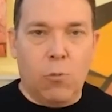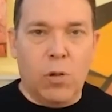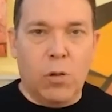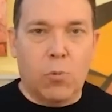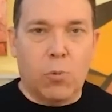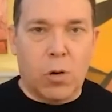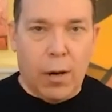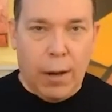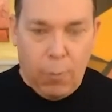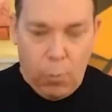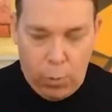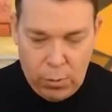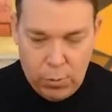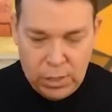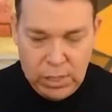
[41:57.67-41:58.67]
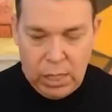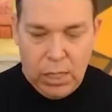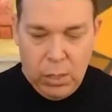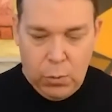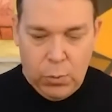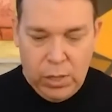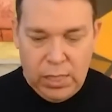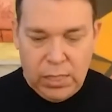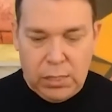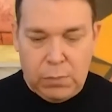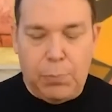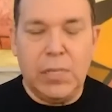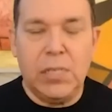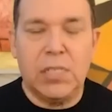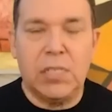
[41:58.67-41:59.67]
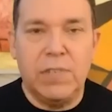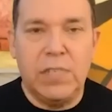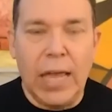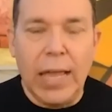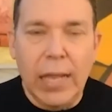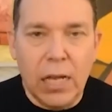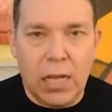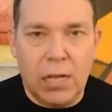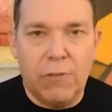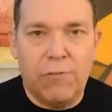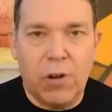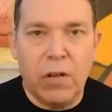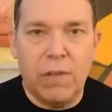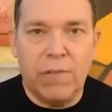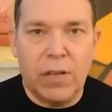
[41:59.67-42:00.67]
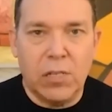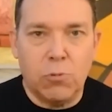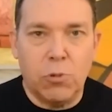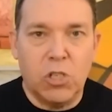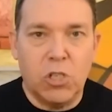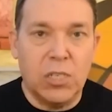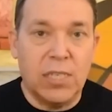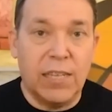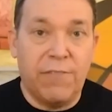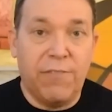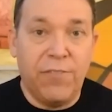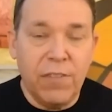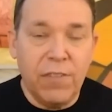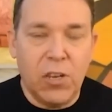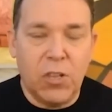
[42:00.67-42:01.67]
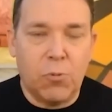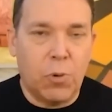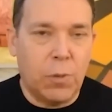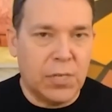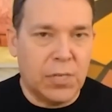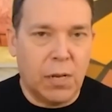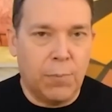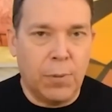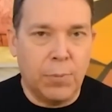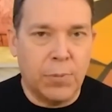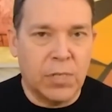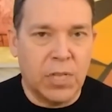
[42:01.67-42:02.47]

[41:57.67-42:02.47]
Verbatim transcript: and we were we were dealing with this piece of data in front of us which is that 53% of